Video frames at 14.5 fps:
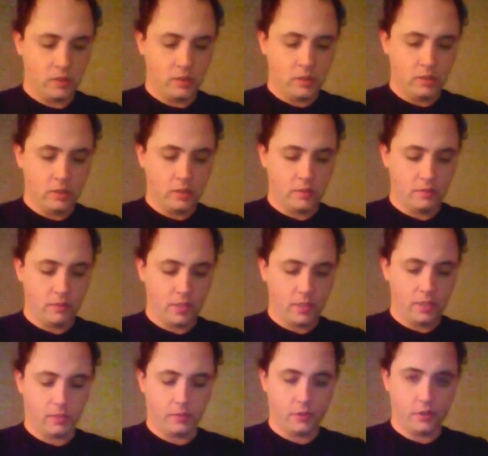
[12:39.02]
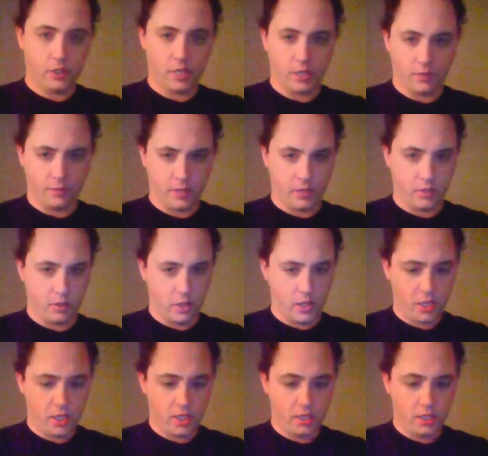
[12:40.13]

Let me double check my log.